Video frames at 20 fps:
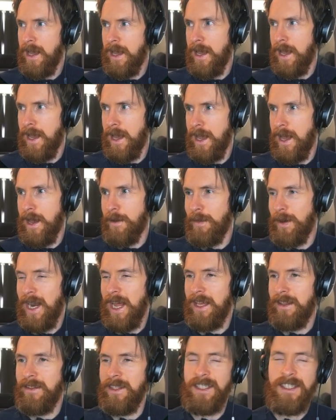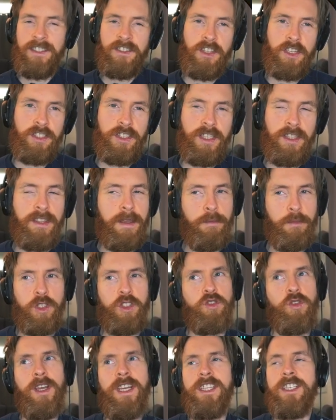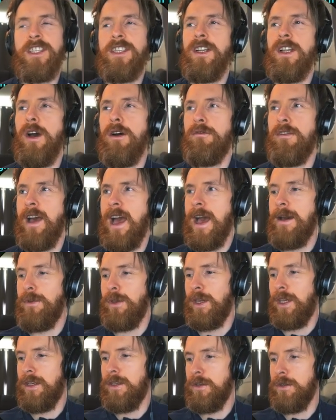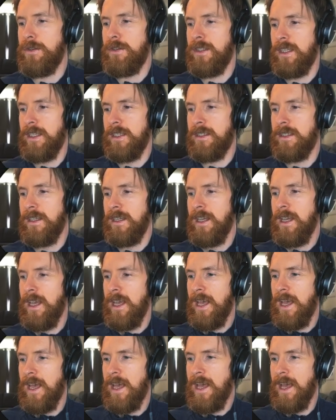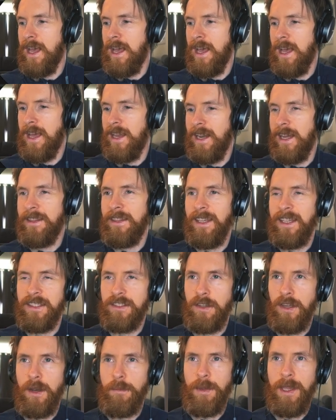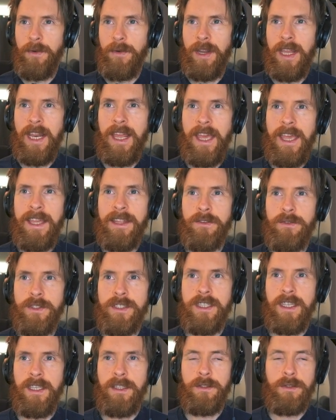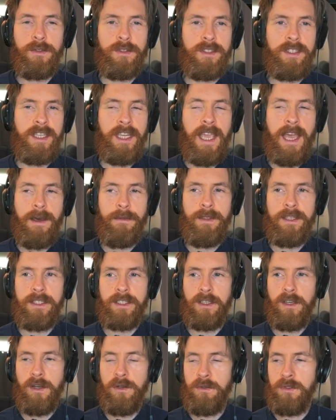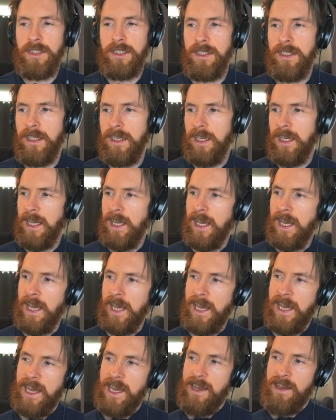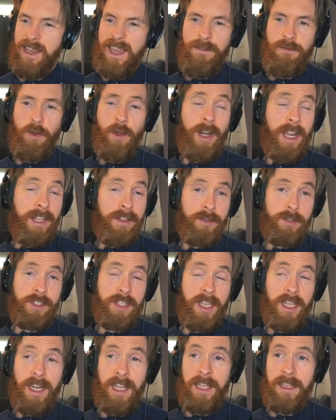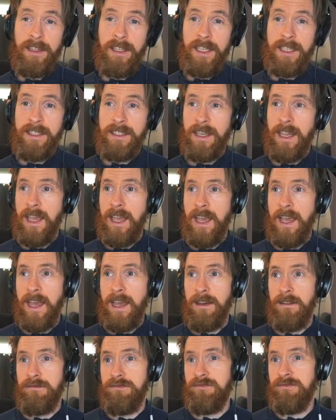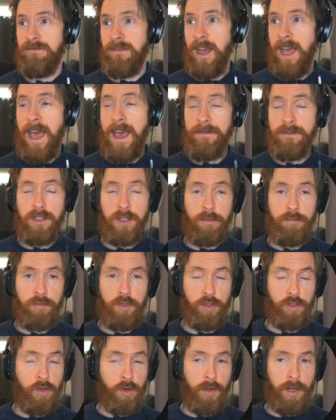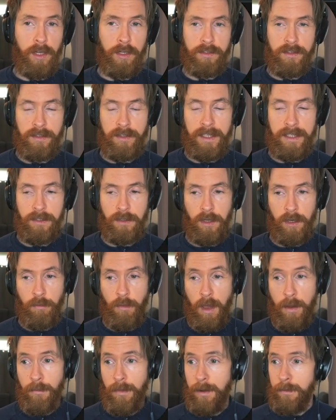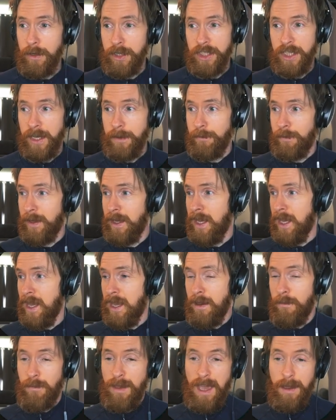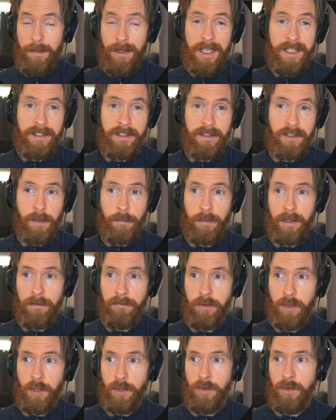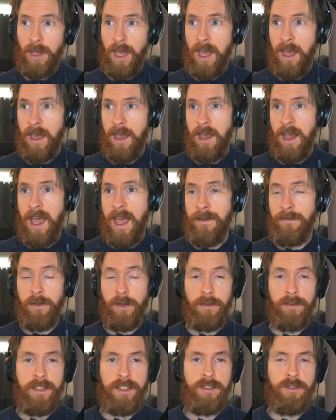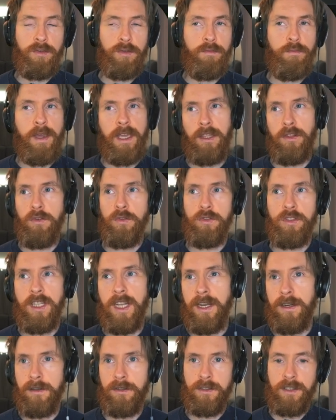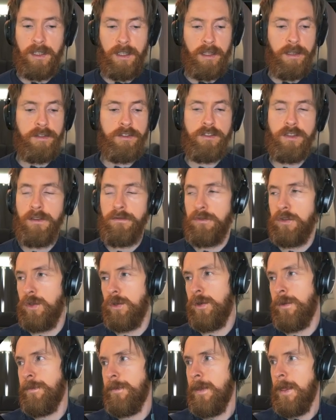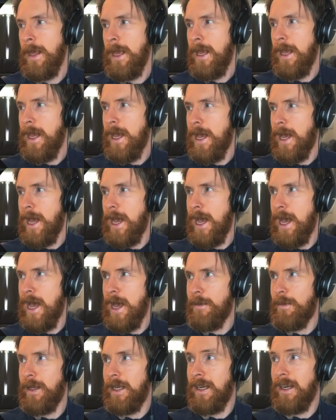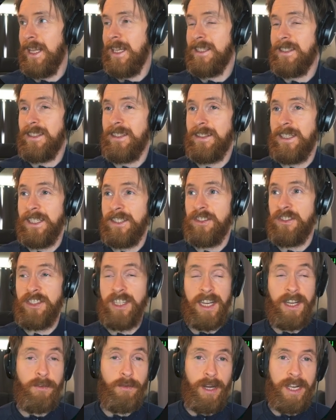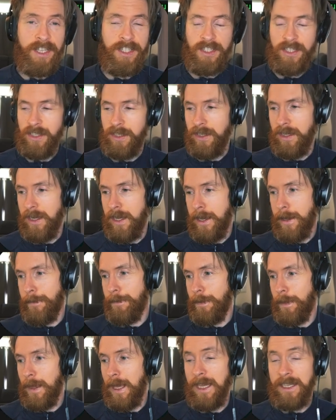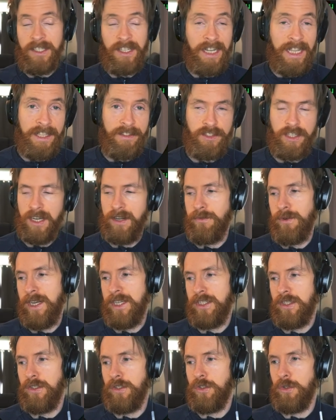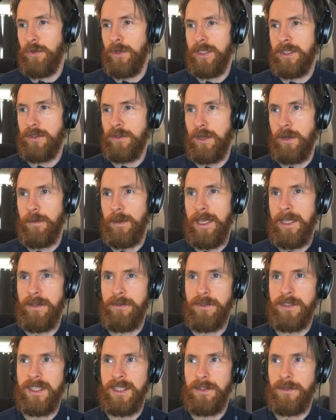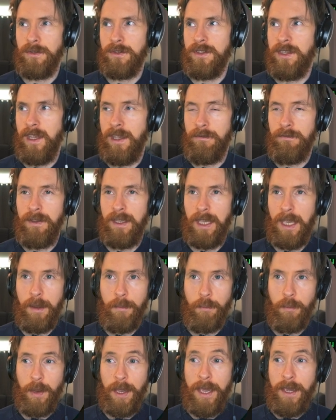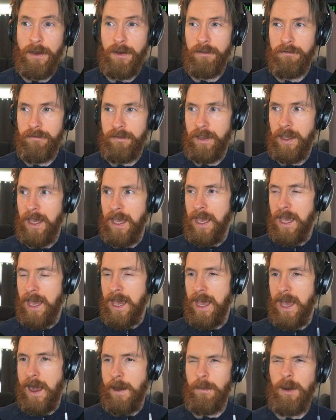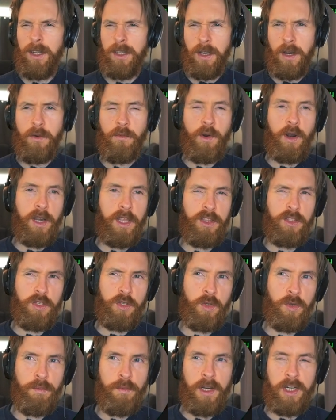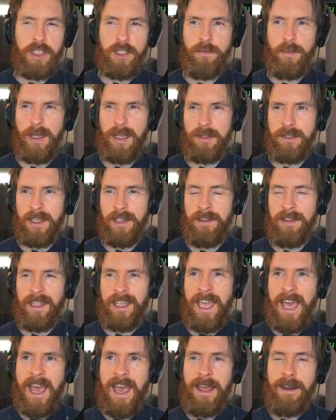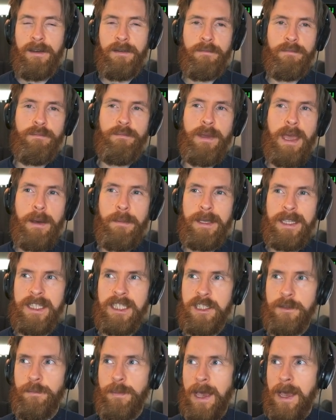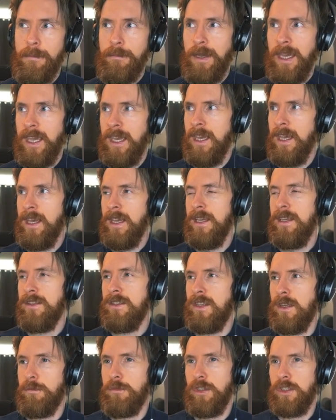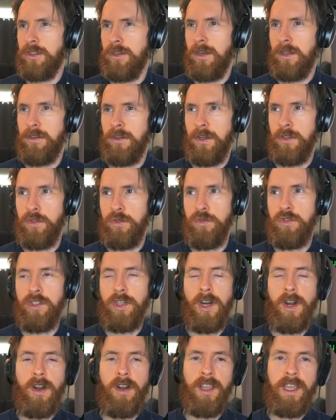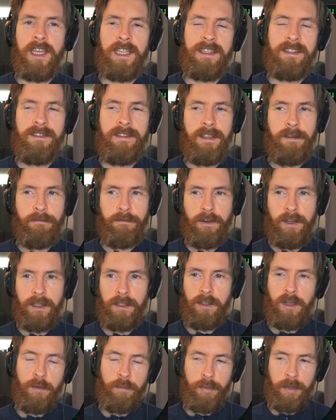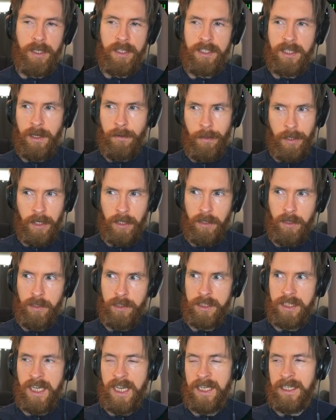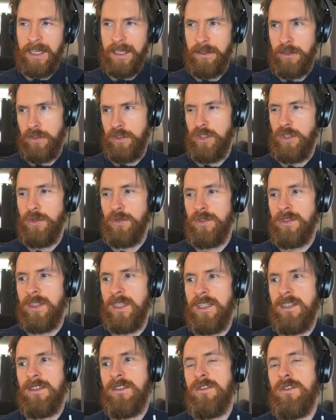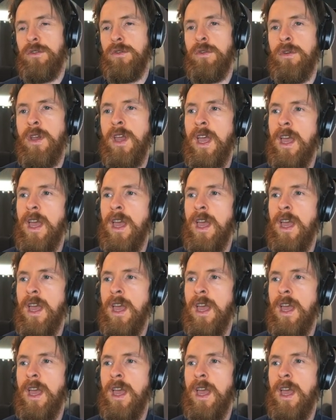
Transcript: But this is just a demonstration of how you can use this. And I think it's gonna be really interesting to see how this goes. If you're interested in this, I have some tutorials on this on my membership. Maybe this is something for you. I have done this to make newsletters and other stuff too. But at least this generation, this lead generation tool is gonna be interesting to see if it can pay off. I'm not gonna run it too much because it can be a bit spammy. So I'm just gonna try to target different companies I wanna contact and just use this to